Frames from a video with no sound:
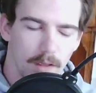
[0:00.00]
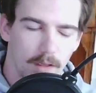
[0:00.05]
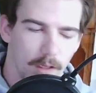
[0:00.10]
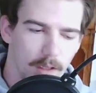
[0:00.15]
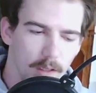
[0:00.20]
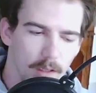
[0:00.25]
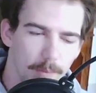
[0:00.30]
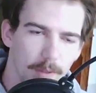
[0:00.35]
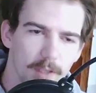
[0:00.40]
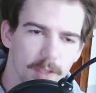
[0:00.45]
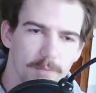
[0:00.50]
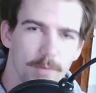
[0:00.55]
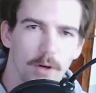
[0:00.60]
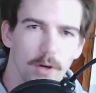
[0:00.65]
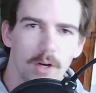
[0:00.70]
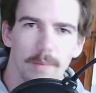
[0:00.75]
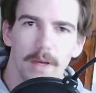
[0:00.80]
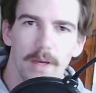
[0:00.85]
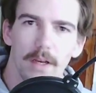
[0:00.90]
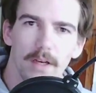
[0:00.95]
And the best
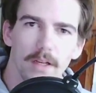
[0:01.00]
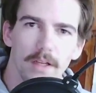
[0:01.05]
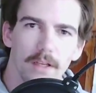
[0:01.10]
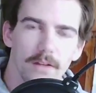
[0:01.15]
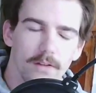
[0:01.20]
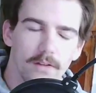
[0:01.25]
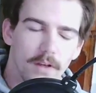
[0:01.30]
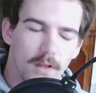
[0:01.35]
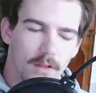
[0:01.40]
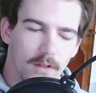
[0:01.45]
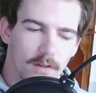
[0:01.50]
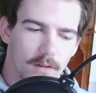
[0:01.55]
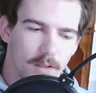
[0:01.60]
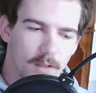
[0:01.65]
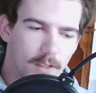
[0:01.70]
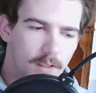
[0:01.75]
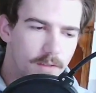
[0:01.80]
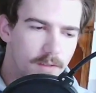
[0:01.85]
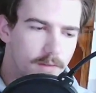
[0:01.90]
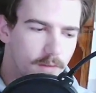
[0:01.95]
part about it is,
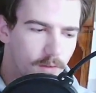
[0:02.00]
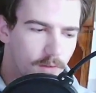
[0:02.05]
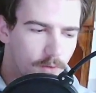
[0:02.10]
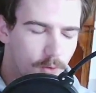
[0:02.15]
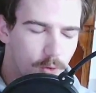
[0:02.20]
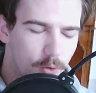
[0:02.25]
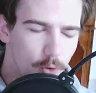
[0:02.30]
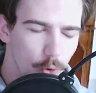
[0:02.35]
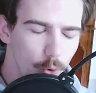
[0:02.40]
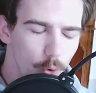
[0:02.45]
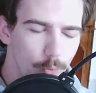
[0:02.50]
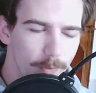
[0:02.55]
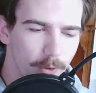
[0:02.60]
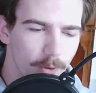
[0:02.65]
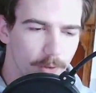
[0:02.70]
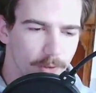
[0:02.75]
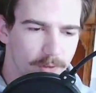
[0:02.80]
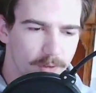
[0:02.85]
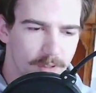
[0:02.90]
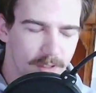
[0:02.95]
these
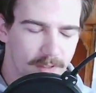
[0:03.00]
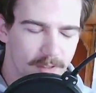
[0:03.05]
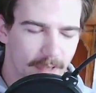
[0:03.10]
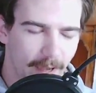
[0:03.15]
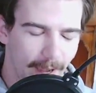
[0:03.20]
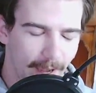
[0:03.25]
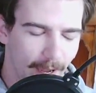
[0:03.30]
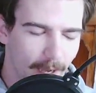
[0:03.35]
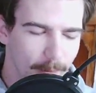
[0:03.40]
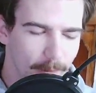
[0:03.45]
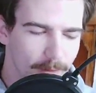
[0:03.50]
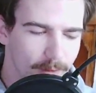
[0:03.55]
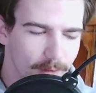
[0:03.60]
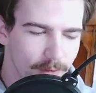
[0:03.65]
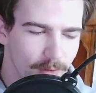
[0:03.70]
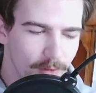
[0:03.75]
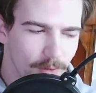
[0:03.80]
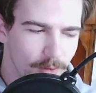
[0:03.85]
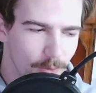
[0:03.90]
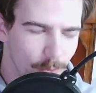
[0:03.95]
goobers, these
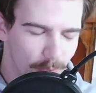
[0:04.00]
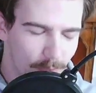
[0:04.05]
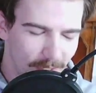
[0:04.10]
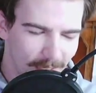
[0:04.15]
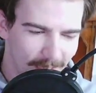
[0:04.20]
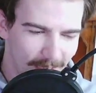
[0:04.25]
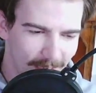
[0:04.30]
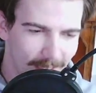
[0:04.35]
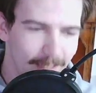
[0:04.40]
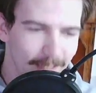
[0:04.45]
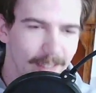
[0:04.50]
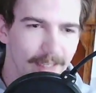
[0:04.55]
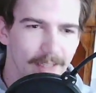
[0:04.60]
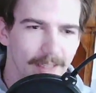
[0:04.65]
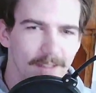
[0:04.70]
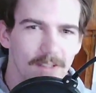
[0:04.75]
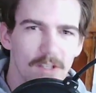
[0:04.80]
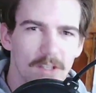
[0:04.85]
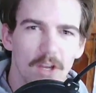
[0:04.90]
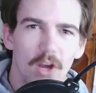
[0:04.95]
absolute
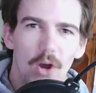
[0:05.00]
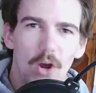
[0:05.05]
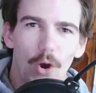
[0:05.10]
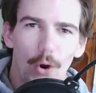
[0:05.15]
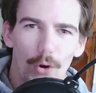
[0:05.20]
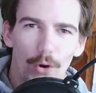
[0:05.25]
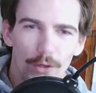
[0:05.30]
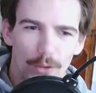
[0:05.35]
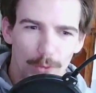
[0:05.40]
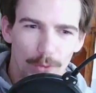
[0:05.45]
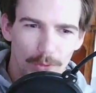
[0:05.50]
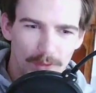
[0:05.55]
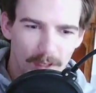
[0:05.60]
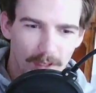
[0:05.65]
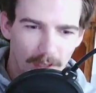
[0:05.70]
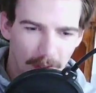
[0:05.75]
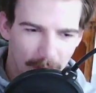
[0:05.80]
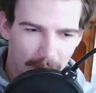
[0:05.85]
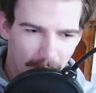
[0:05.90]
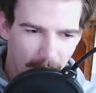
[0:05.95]
idiots, are
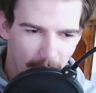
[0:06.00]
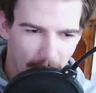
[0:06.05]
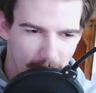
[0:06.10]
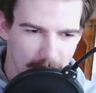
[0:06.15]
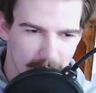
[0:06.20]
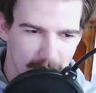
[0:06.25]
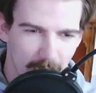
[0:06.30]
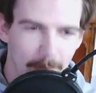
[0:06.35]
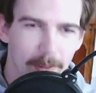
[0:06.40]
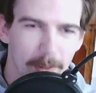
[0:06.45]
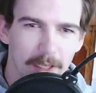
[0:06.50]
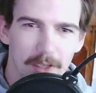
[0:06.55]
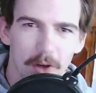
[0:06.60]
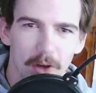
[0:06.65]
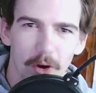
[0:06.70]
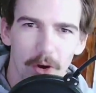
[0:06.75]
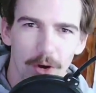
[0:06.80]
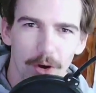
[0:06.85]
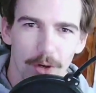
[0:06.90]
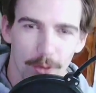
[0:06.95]
using their debit
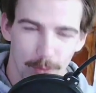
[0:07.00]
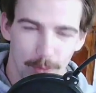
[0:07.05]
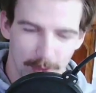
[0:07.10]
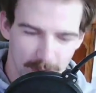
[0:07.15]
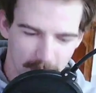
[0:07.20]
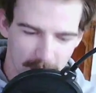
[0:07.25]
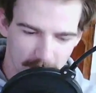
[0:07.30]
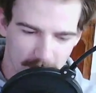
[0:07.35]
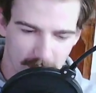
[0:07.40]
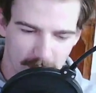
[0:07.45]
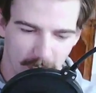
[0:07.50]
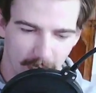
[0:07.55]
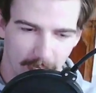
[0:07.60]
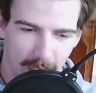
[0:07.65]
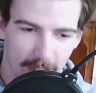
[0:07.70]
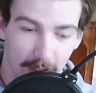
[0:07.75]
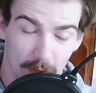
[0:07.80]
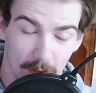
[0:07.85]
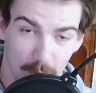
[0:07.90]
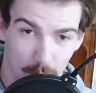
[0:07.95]
card, which is
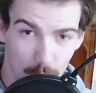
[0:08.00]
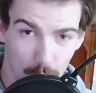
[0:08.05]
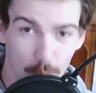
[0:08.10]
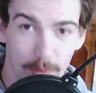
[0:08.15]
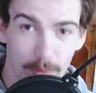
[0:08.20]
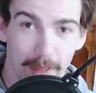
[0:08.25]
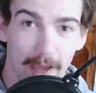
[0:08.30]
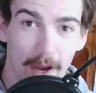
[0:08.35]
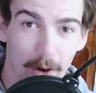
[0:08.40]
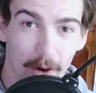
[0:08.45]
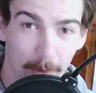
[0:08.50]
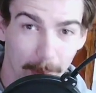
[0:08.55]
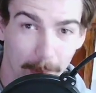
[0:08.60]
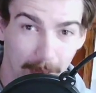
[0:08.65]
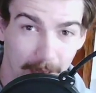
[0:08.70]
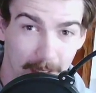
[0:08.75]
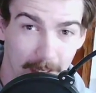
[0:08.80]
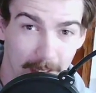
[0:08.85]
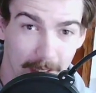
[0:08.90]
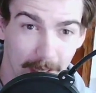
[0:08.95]
tied to their
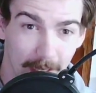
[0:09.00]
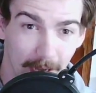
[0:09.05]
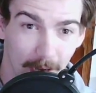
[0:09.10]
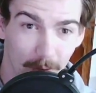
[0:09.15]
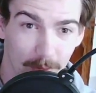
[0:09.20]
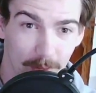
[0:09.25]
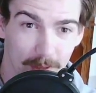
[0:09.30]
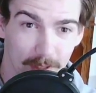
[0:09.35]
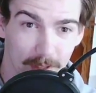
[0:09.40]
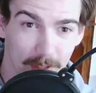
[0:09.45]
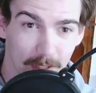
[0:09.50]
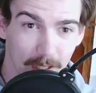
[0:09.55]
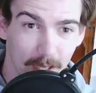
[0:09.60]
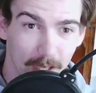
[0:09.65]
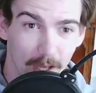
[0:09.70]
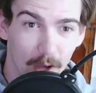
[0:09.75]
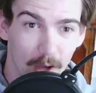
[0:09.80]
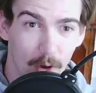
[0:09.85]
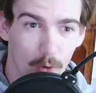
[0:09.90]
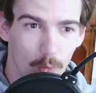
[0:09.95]
bank account,
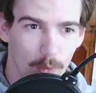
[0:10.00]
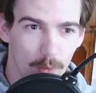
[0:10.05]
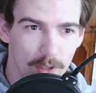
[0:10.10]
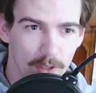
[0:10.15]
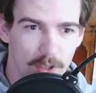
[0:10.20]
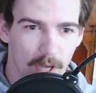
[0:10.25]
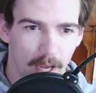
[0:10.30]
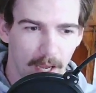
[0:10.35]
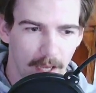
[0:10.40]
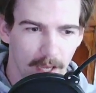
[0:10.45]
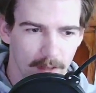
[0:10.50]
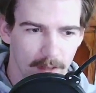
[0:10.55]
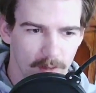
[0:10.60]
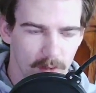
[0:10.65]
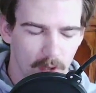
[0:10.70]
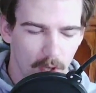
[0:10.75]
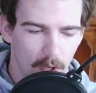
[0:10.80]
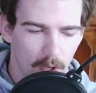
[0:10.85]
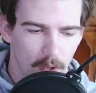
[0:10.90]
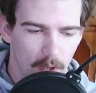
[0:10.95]
which has
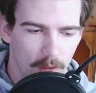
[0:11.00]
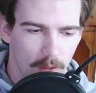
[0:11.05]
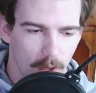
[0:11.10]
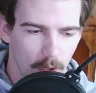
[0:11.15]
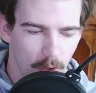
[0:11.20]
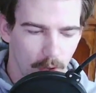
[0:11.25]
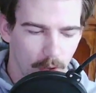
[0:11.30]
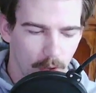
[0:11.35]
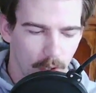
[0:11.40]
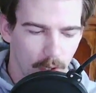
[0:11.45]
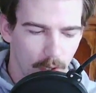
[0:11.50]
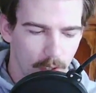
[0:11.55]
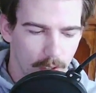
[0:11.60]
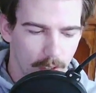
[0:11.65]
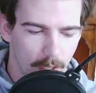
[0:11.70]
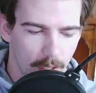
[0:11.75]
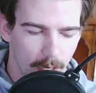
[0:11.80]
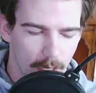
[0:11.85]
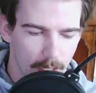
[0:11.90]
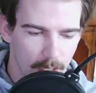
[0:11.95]
their
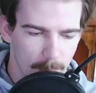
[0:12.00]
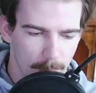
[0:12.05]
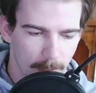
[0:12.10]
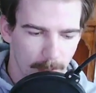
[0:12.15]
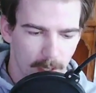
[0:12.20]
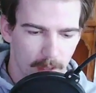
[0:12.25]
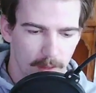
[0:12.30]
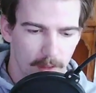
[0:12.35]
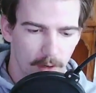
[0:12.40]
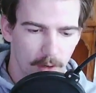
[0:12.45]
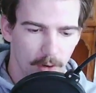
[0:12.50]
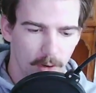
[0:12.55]
name, their